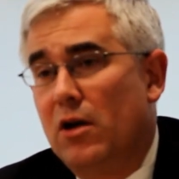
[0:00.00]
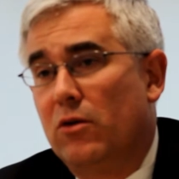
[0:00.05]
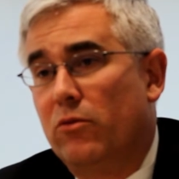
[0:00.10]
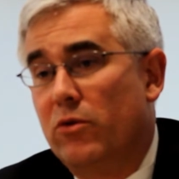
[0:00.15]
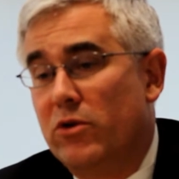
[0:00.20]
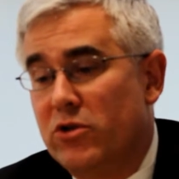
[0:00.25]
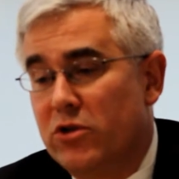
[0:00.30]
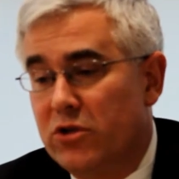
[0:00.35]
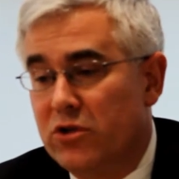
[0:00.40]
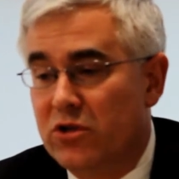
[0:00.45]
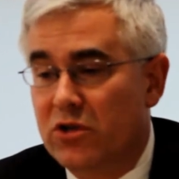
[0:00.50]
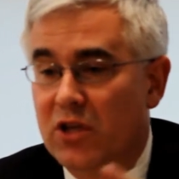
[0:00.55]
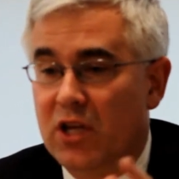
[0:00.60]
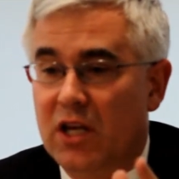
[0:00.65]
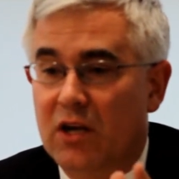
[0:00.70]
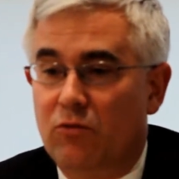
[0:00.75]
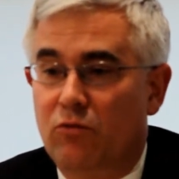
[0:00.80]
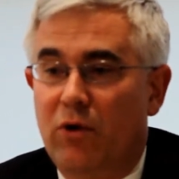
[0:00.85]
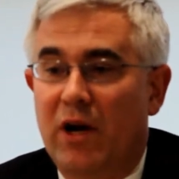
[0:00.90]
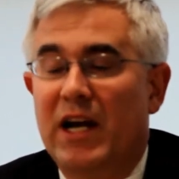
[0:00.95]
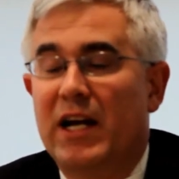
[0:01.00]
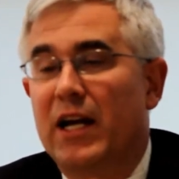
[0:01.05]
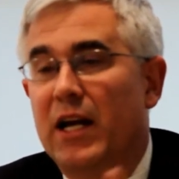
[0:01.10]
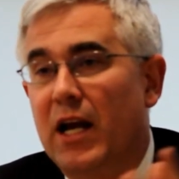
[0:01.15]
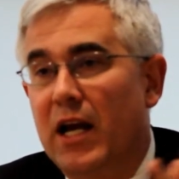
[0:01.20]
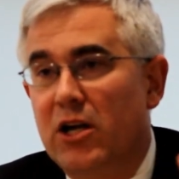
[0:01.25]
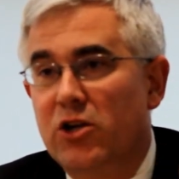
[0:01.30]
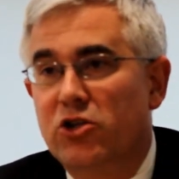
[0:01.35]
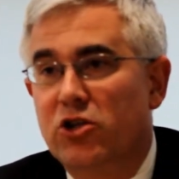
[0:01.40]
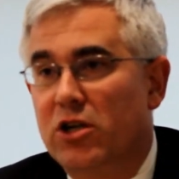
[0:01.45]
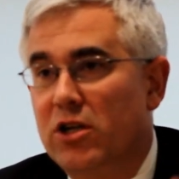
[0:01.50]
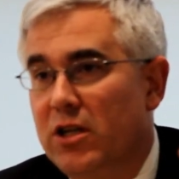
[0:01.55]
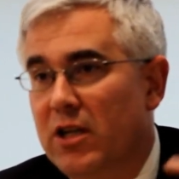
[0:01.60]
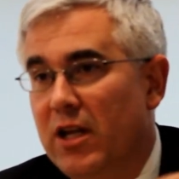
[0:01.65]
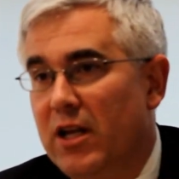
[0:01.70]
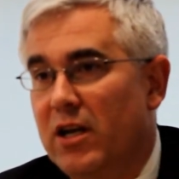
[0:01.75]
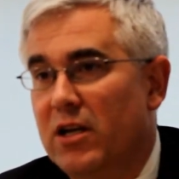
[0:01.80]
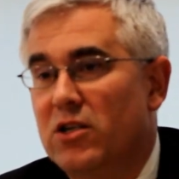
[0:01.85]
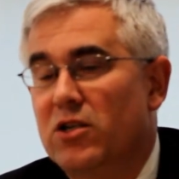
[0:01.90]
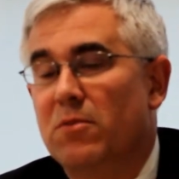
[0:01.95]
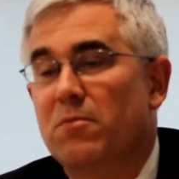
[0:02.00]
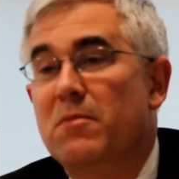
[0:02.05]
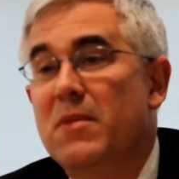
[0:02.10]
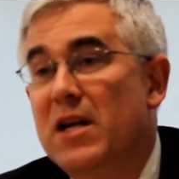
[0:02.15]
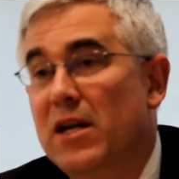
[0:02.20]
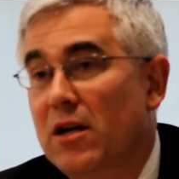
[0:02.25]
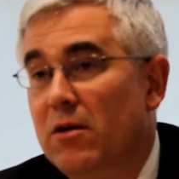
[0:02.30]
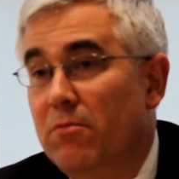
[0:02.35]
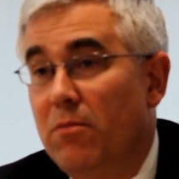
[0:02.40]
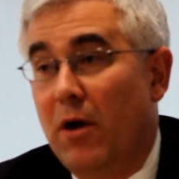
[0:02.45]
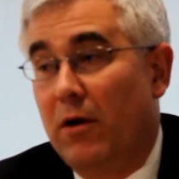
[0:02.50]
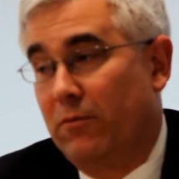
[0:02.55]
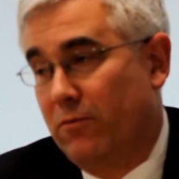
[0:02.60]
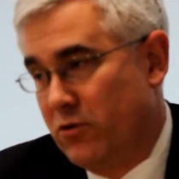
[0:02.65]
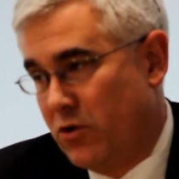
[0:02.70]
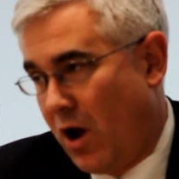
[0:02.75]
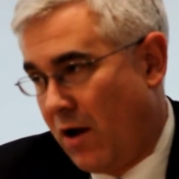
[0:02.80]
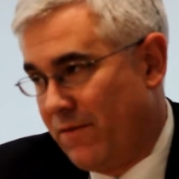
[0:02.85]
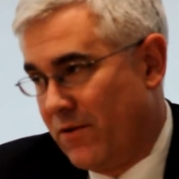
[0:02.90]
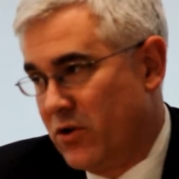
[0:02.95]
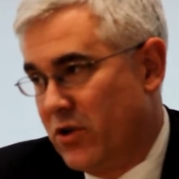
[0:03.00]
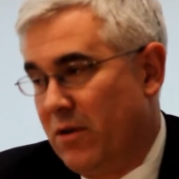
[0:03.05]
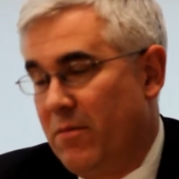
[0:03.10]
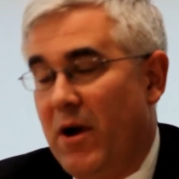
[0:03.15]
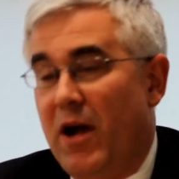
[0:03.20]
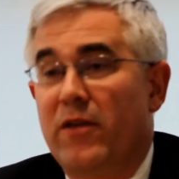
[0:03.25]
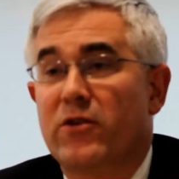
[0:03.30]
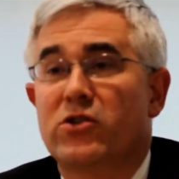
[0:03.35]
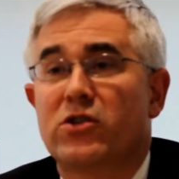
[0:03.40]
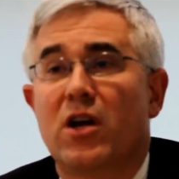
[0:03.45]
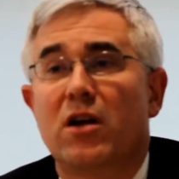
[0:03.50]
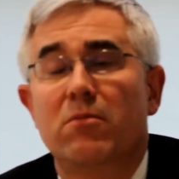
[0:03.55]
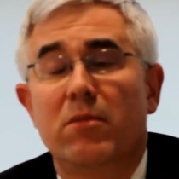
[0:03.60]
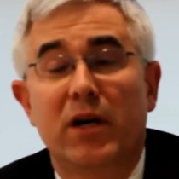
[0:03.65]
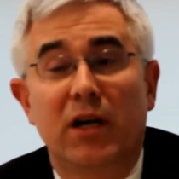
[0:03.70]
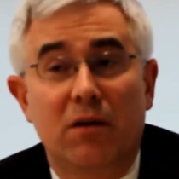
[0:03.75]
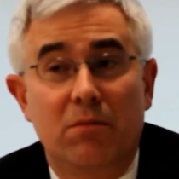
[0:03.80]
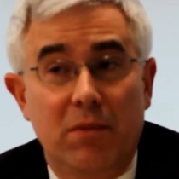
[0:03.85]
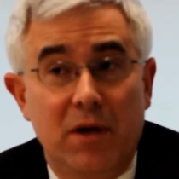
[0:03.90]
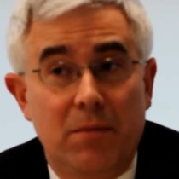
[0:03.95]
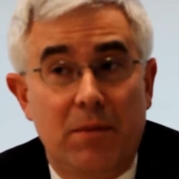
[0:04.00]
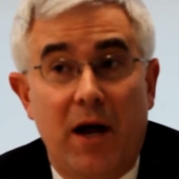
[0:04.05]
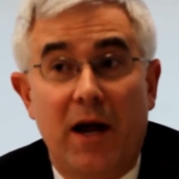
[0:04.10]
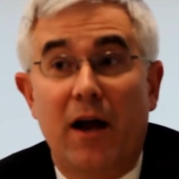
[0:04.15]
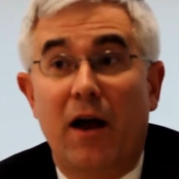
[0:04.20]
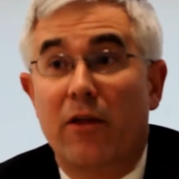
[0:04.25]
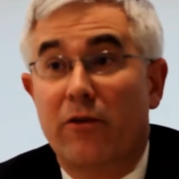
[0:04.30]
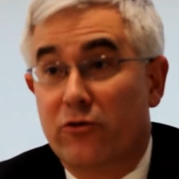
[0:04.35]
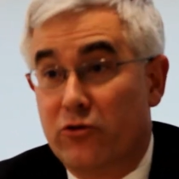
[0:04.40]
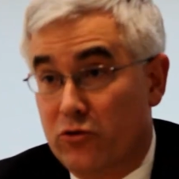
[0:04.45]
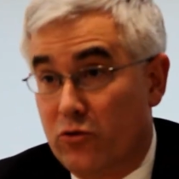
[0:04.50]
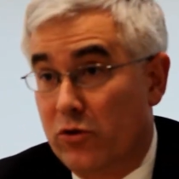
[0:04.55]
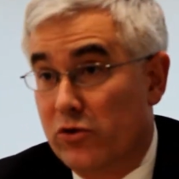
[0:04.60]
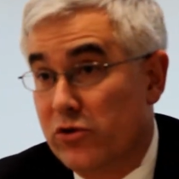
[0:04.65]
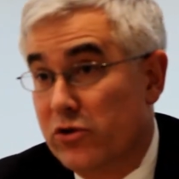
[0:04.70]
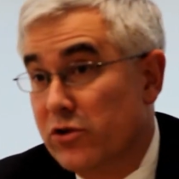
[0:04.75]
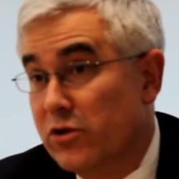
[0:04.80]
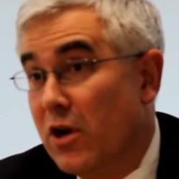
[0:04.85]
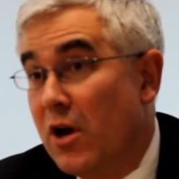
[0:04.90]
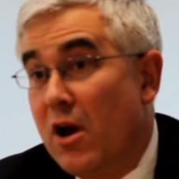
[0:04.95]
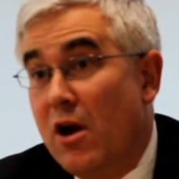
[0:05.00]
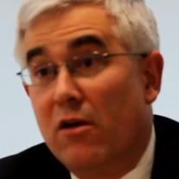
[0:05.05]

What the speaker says: which is the radiation that is emitted obviously by the sun, but it can be by other sources.